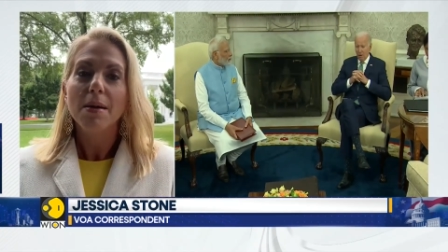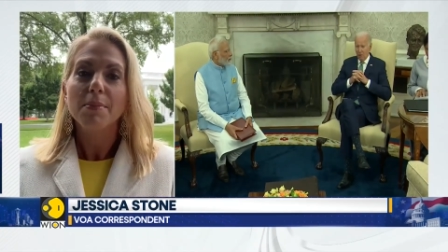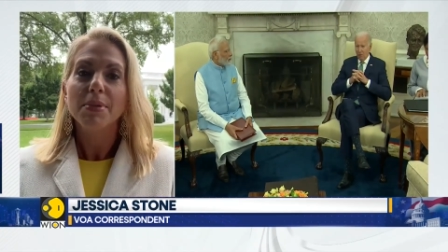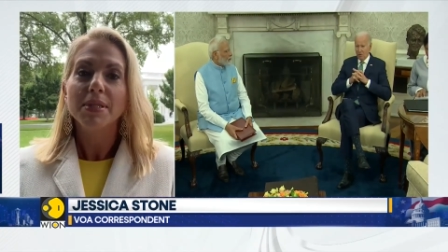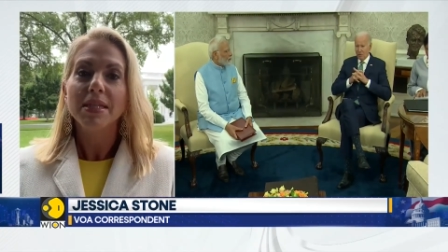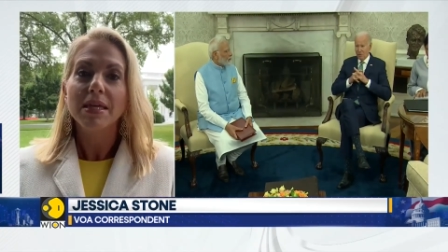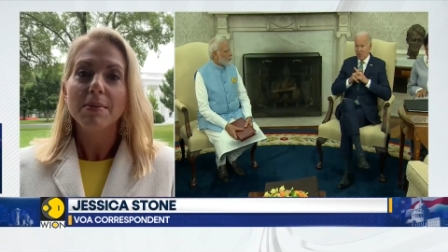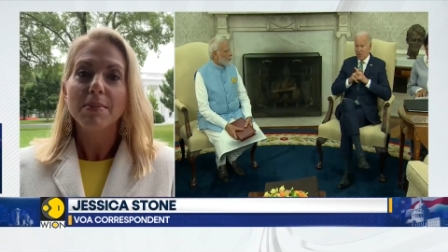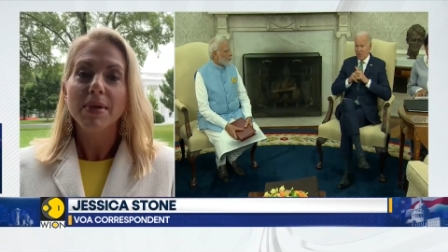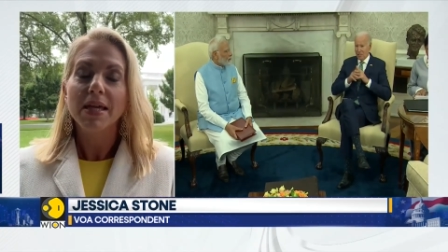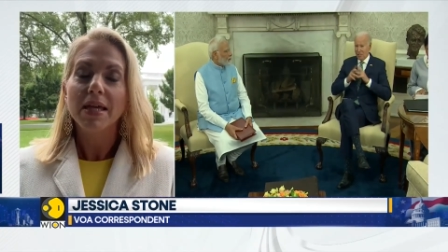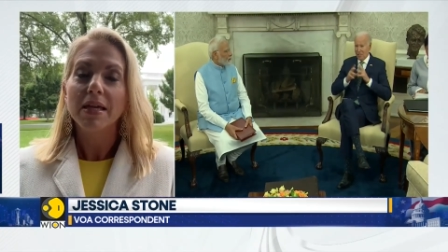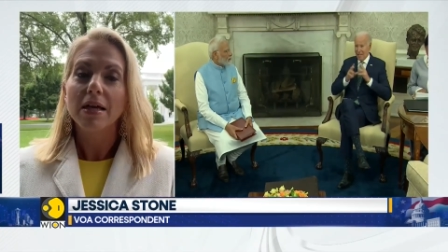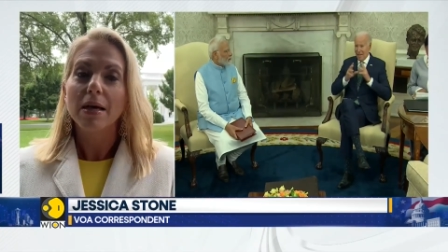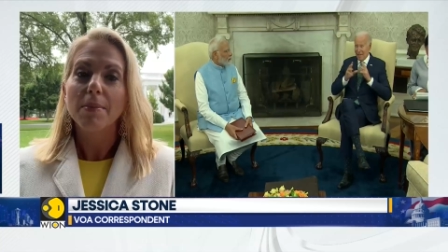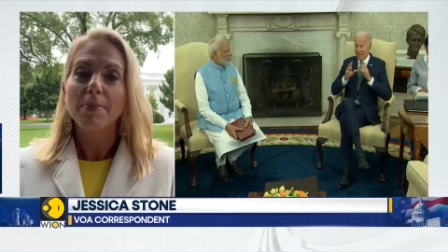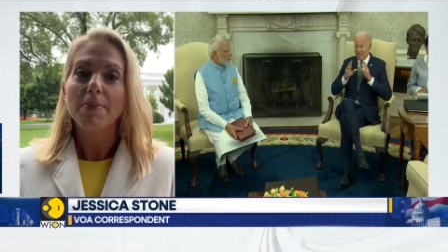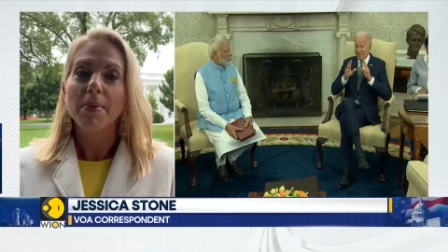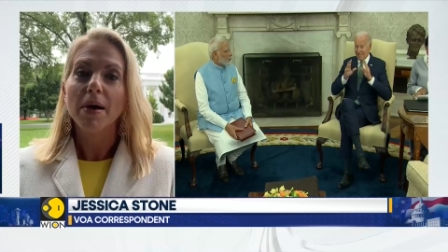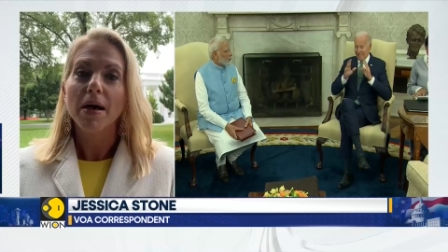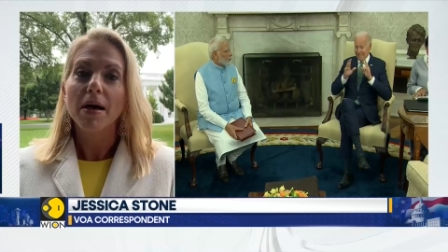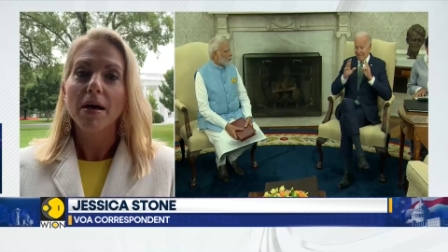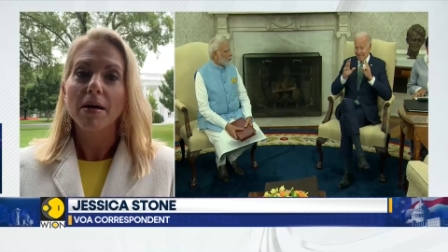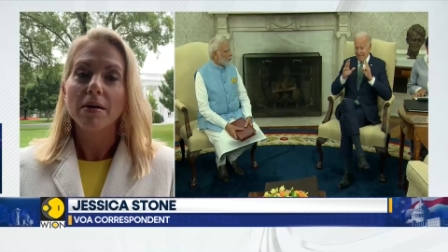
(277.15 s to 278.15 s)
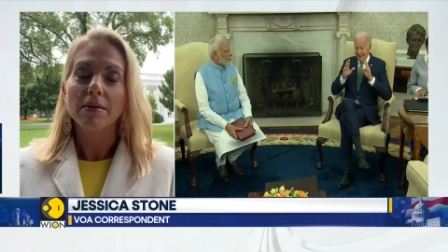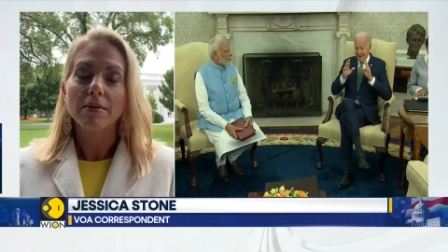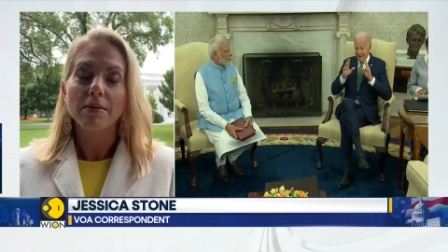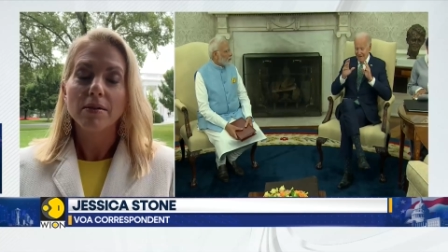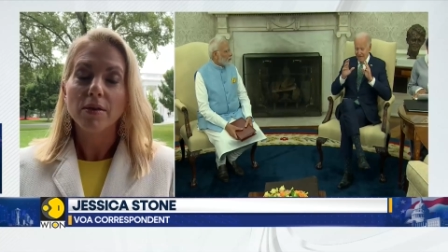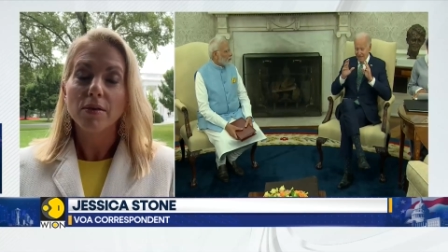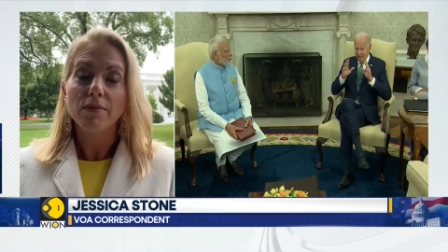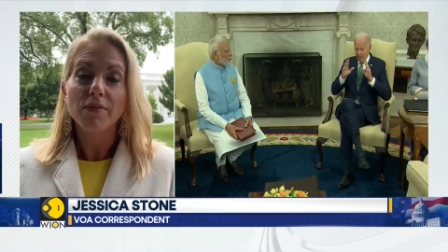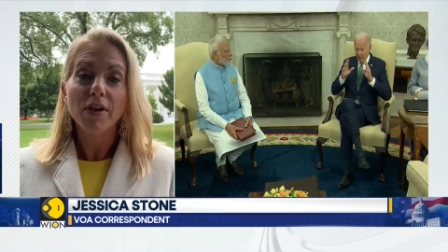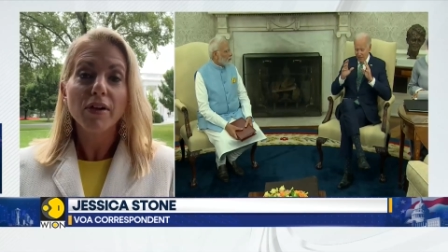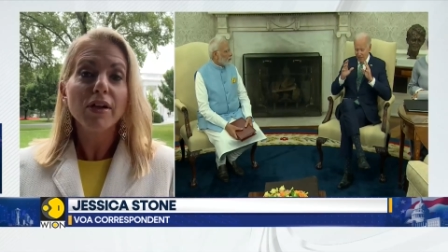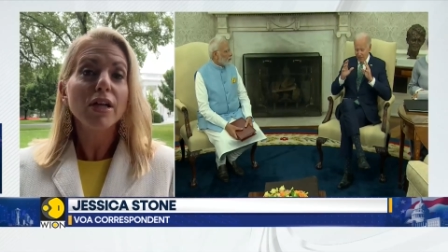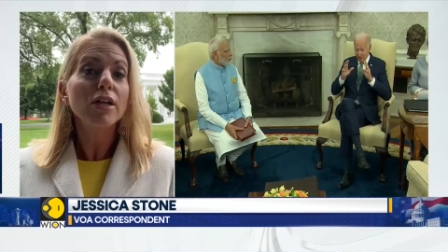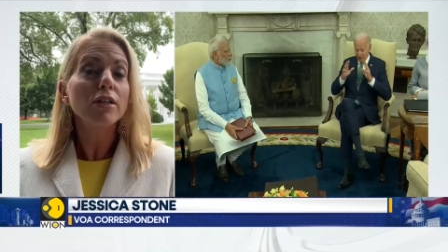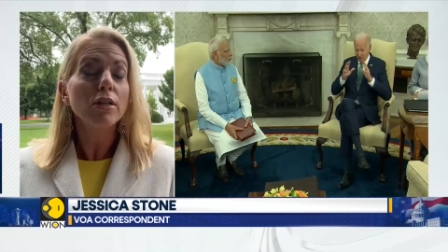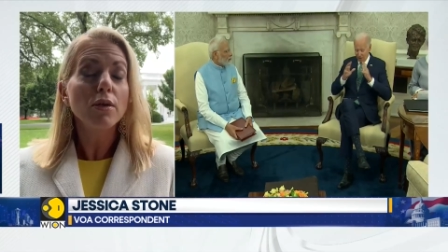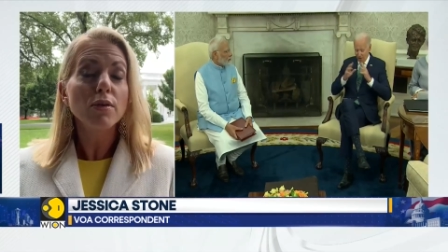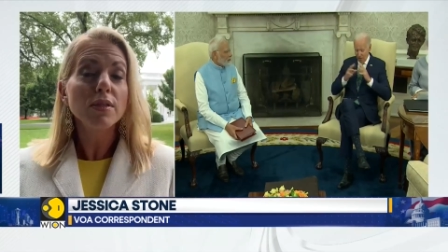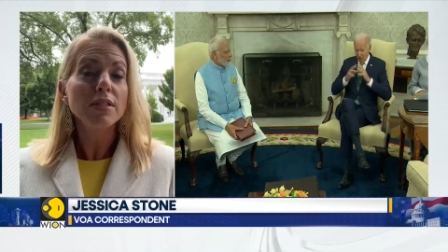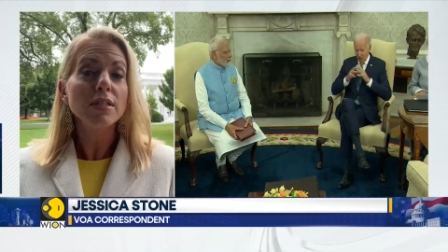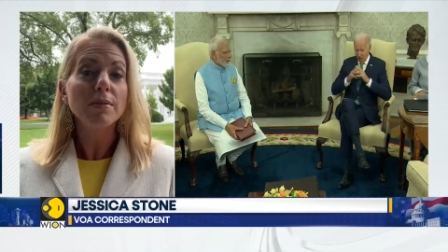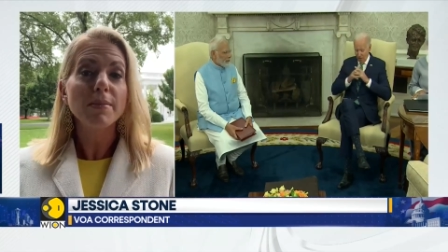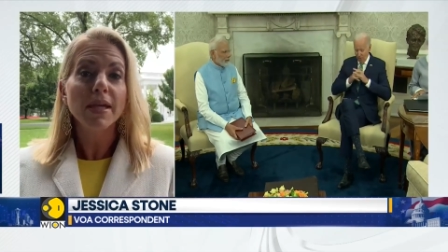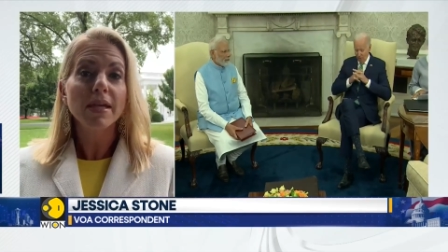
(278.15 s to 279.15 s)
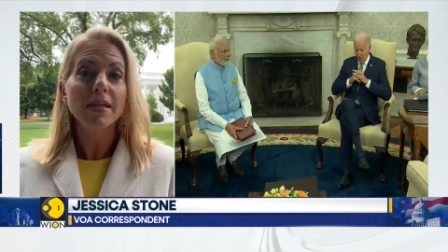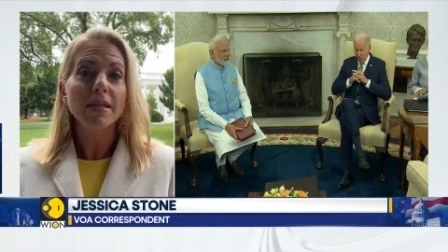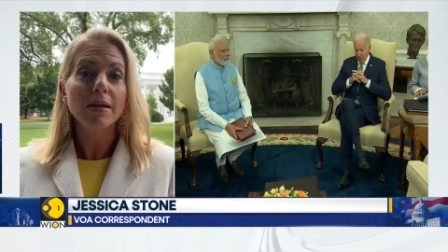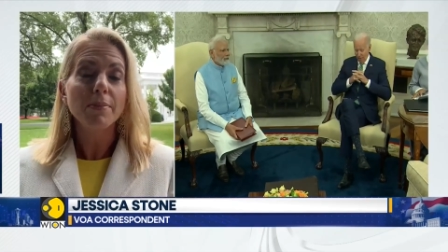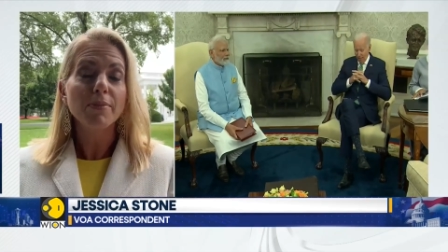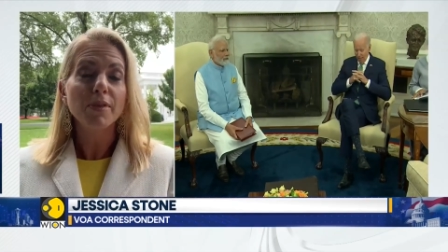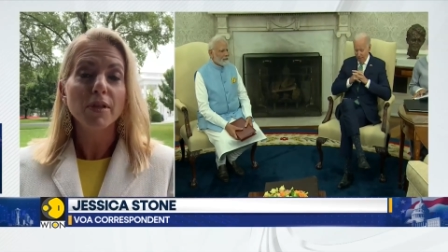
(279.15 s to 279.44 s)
but they make up, uh, they're very close to making